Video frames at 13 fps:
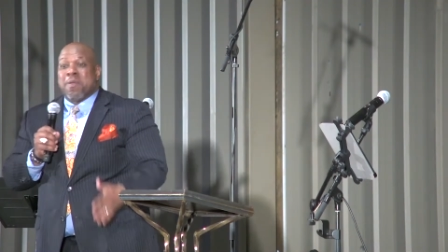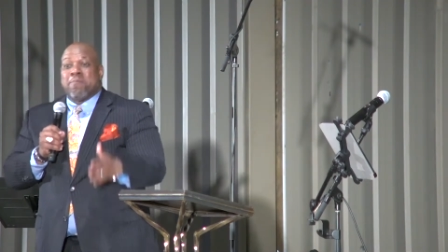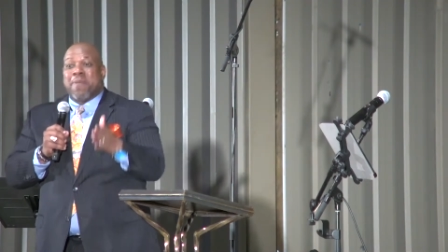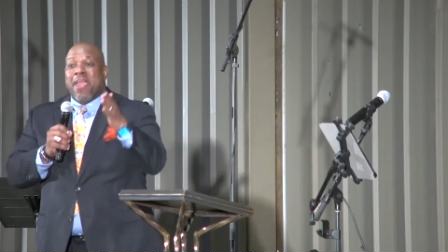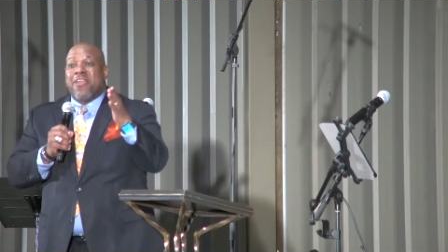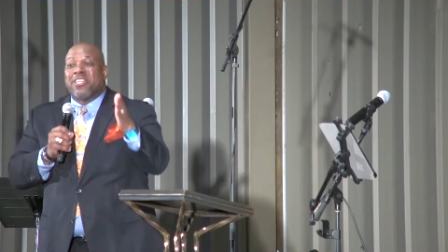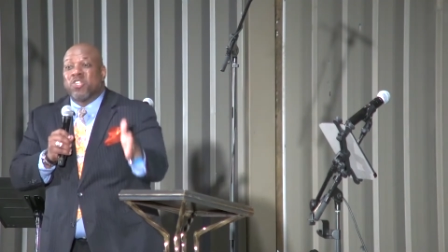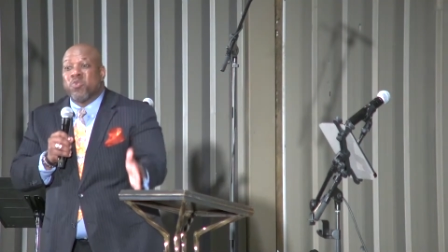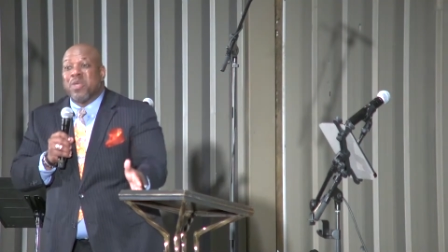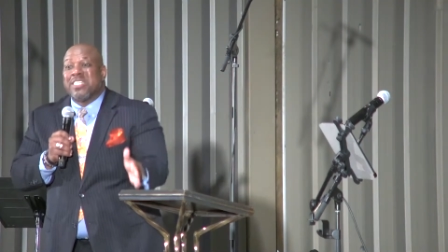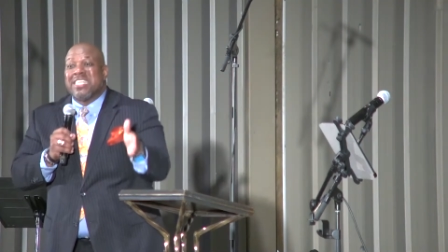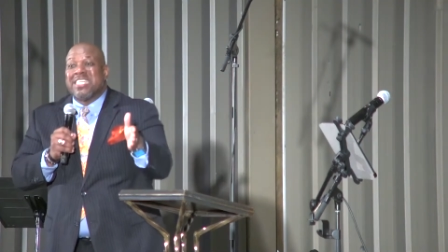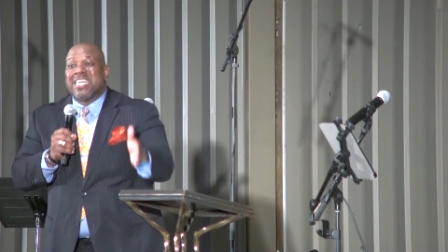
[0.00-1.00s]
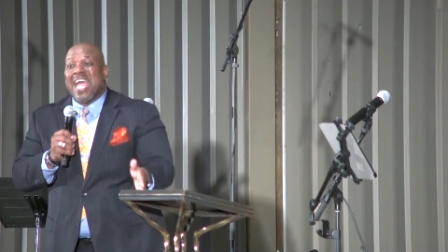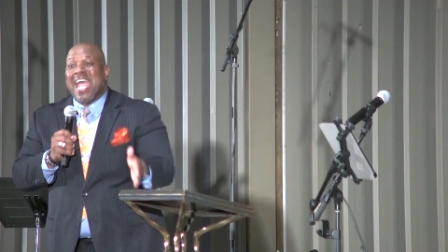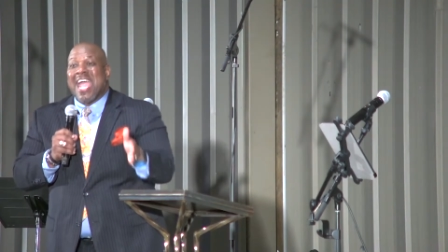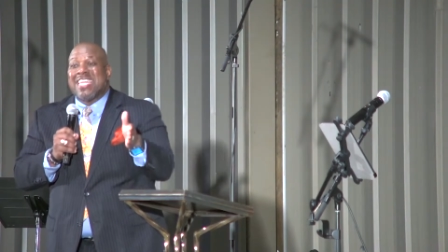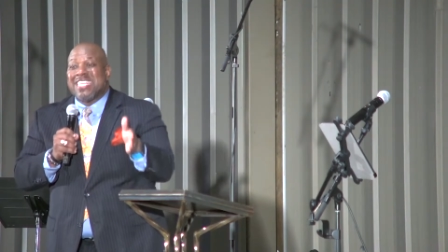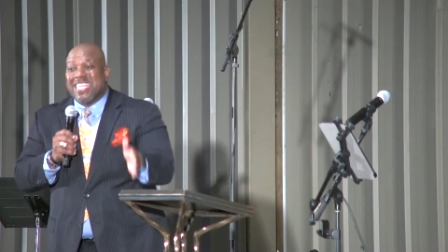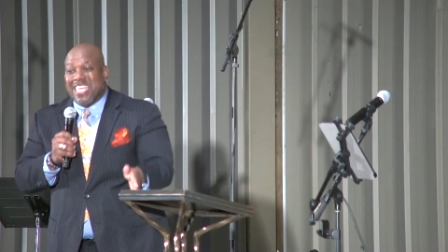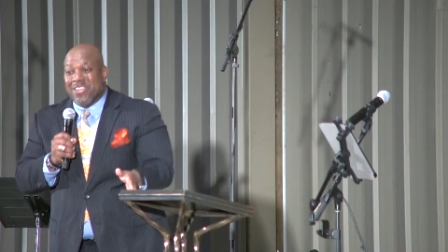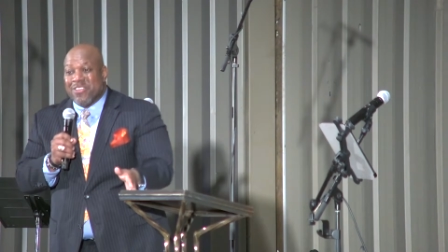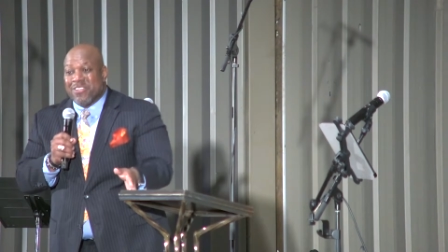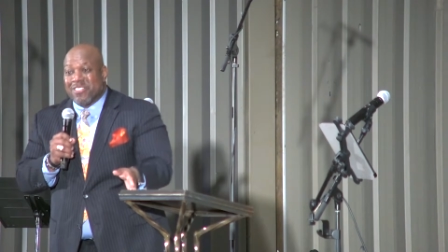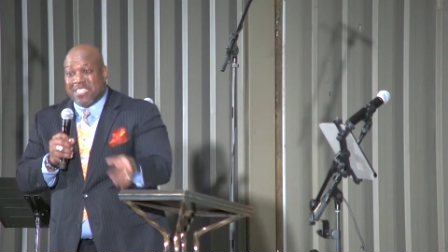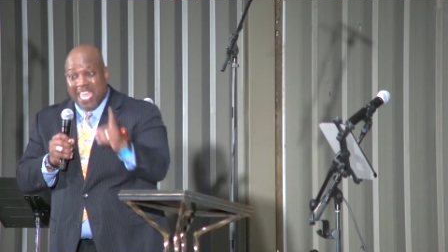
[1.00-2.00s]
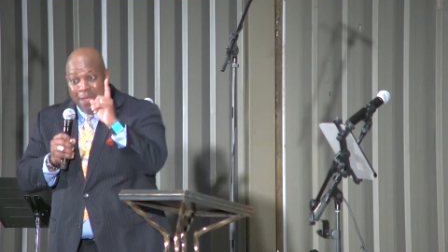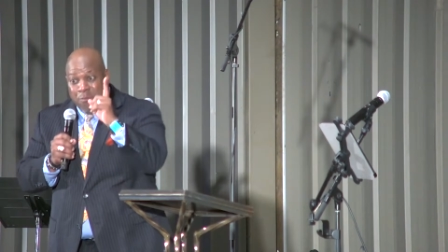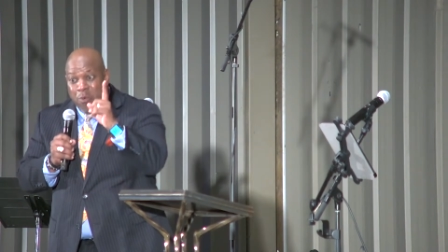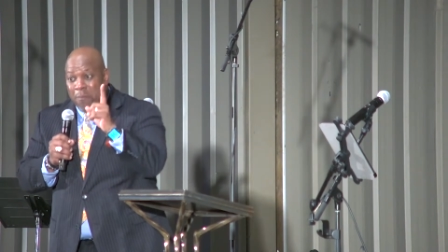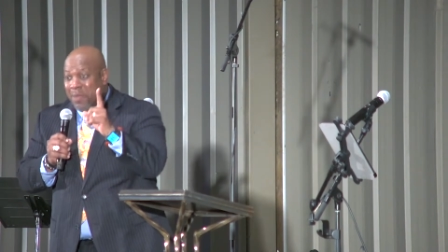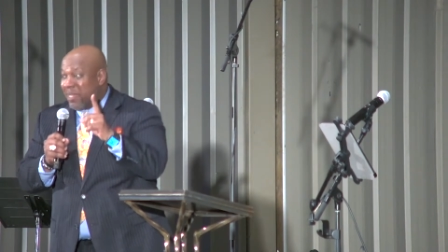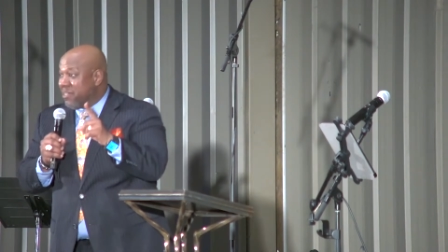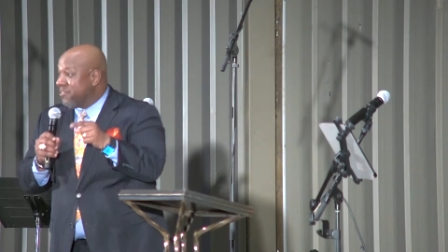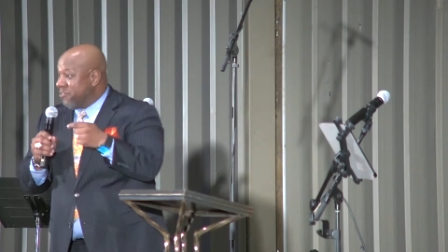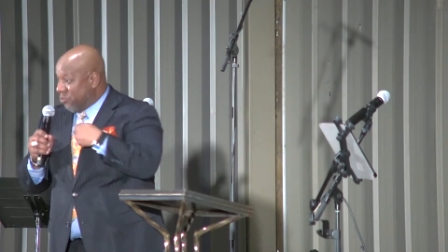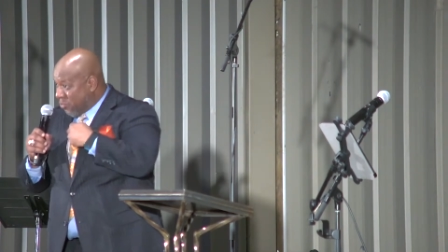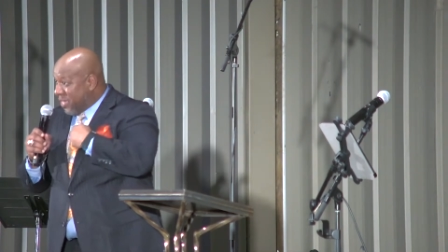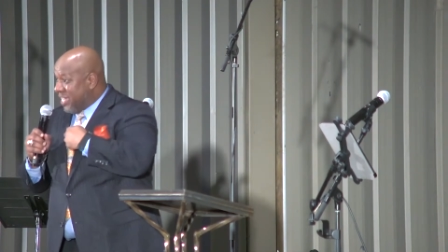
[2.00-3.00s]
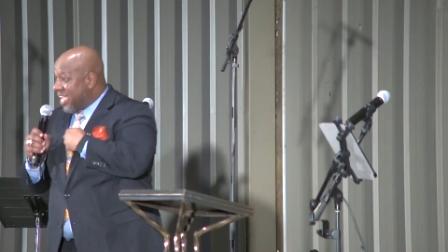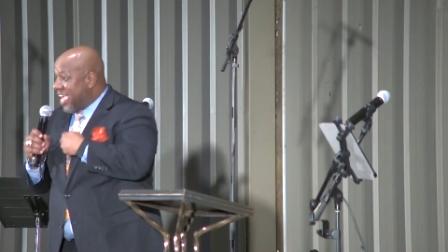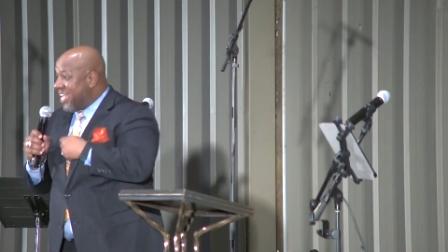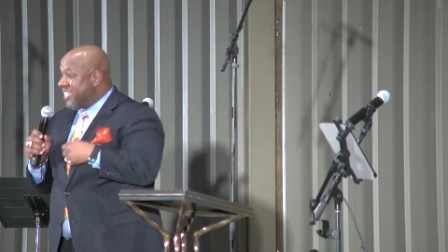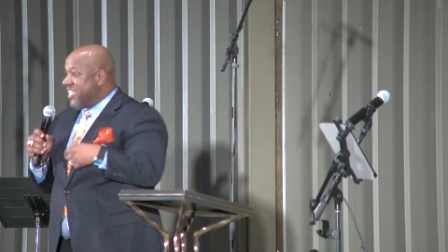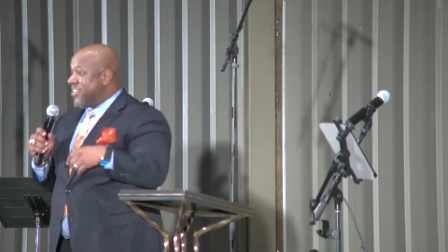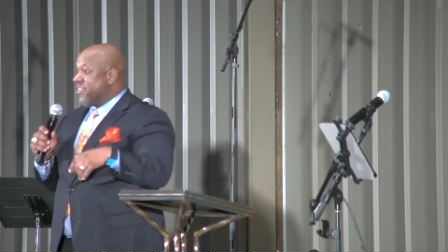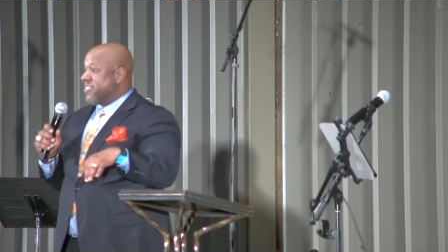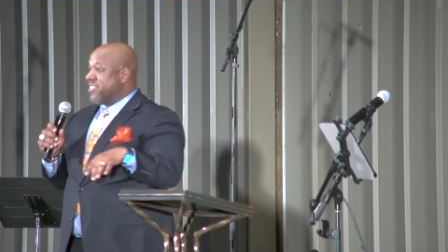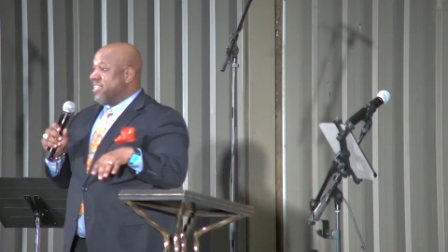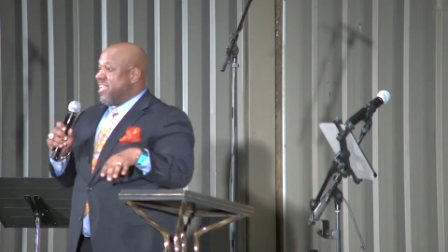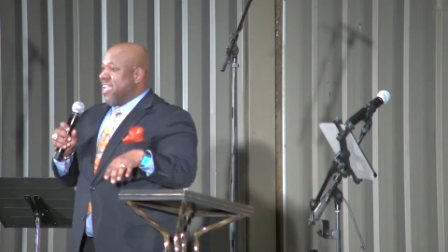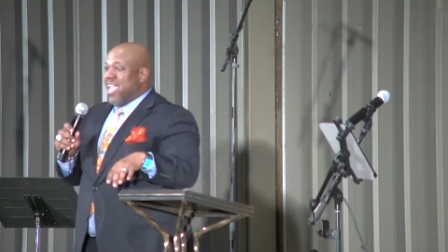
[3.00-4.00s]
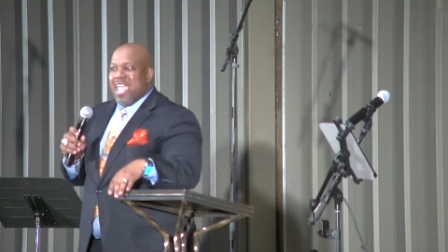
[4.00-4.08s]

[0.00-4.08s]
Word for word: We've been married 29 years. Same woman, 29 years.